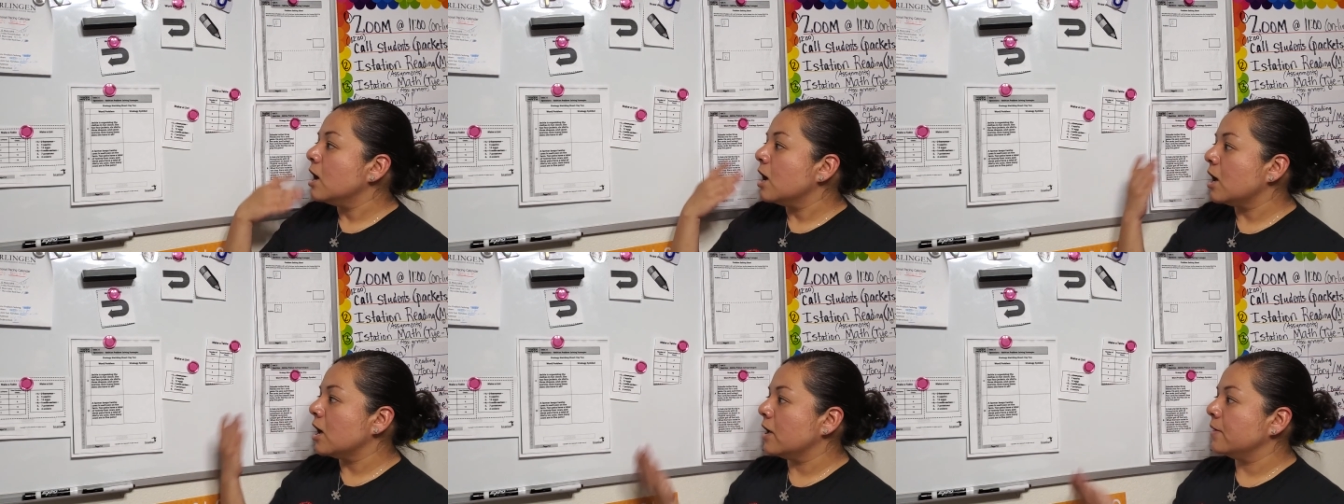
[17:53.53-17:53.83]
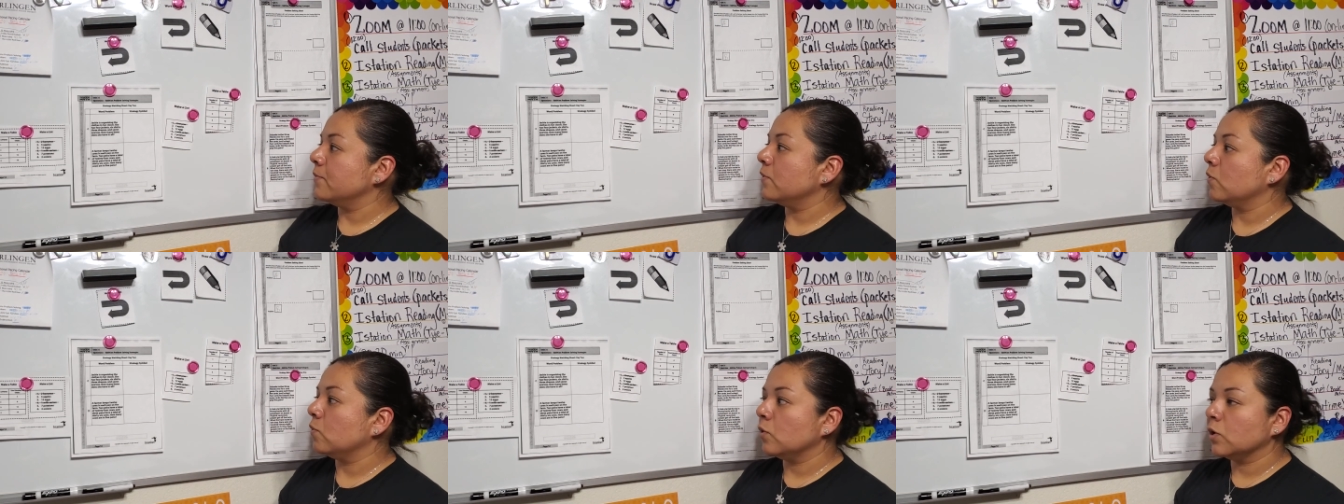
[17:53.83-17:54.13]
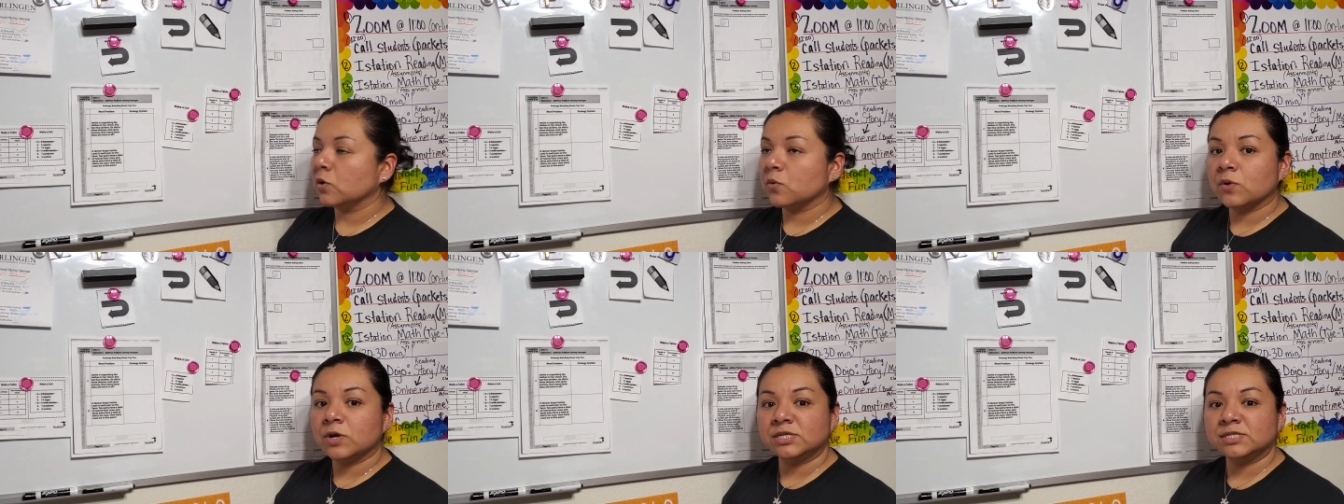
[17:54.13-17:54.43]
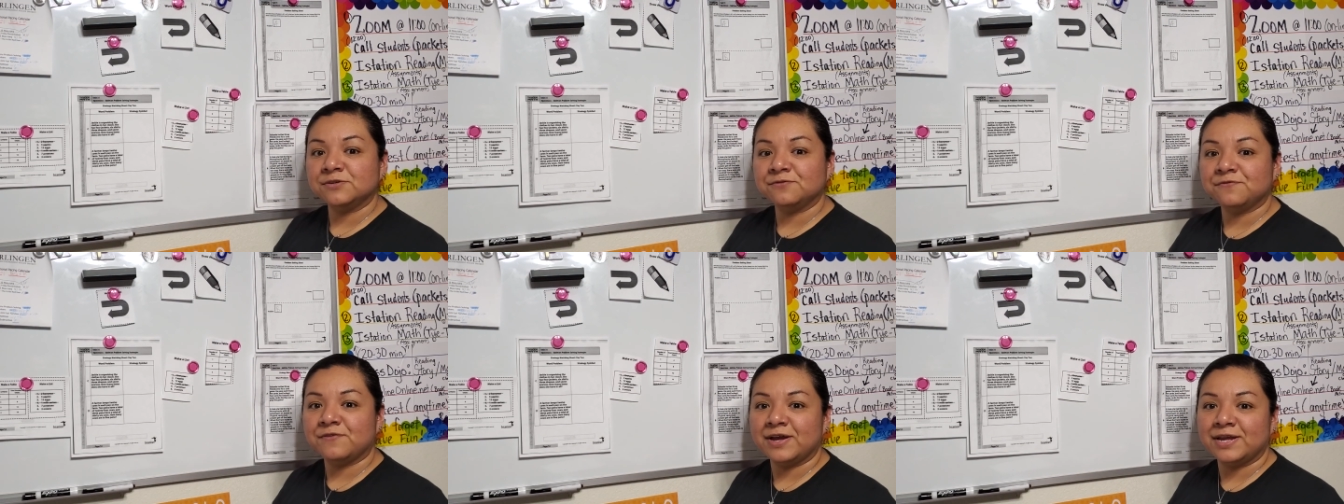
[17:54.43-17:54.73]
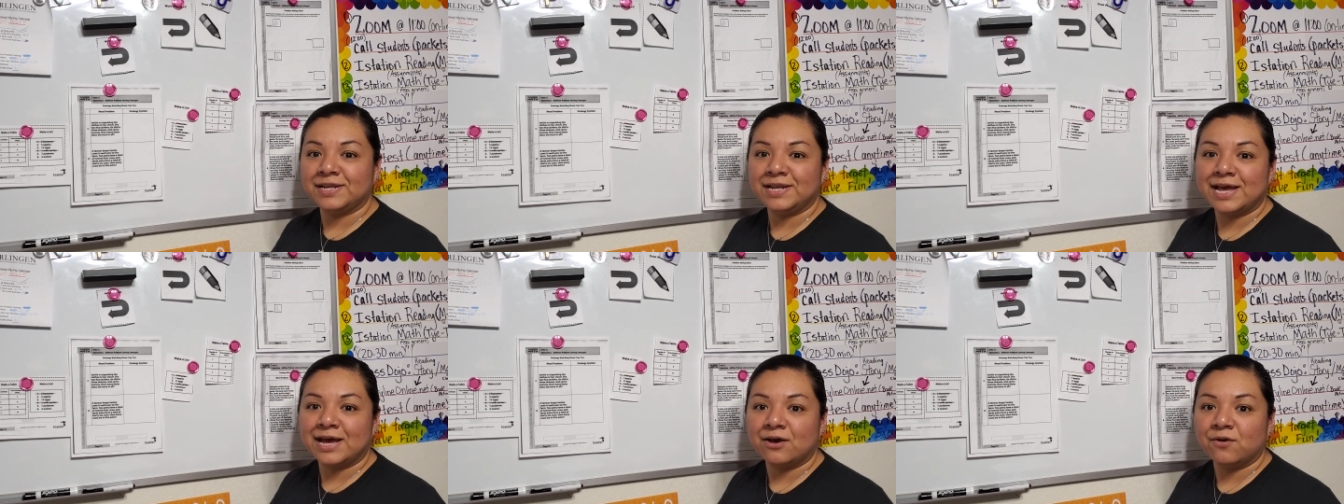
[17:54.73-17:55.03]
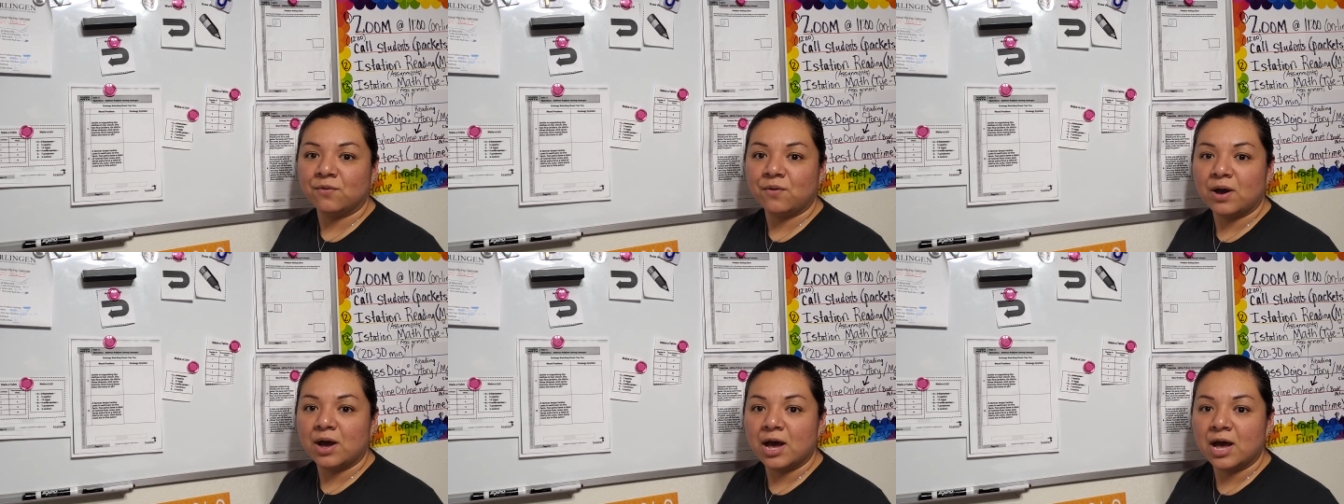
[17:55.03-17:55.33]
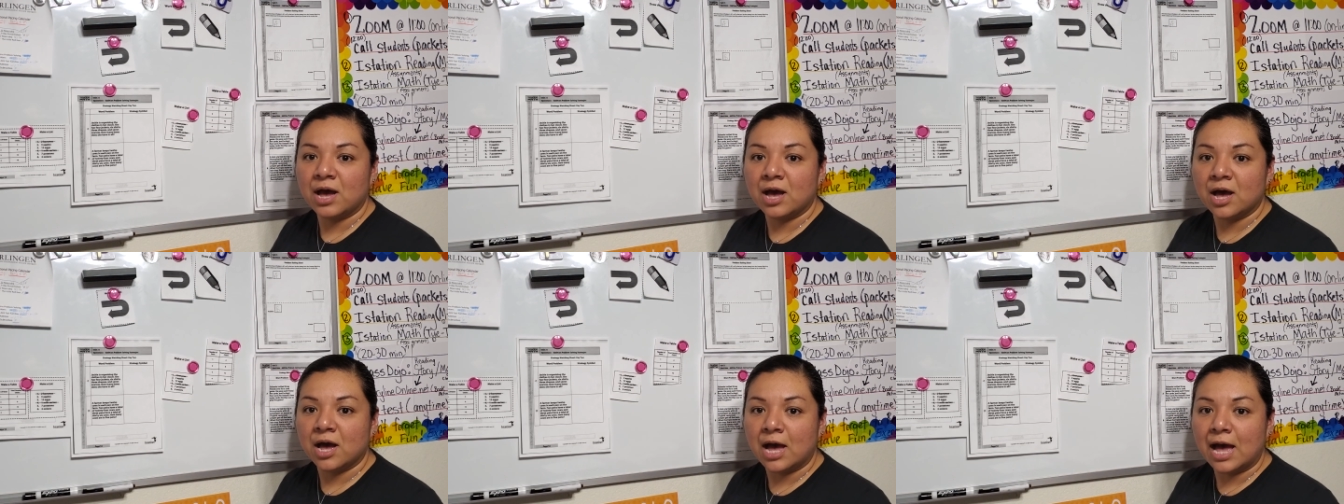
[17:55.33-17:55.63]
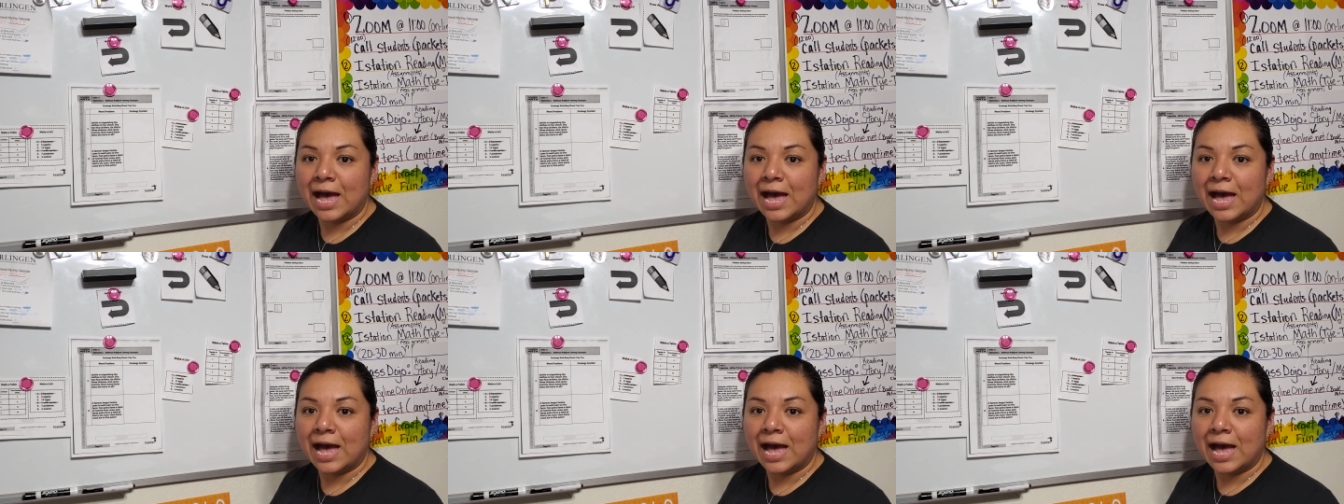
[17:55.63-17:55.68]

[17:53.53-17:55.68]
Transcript: um, we're going to find out uh,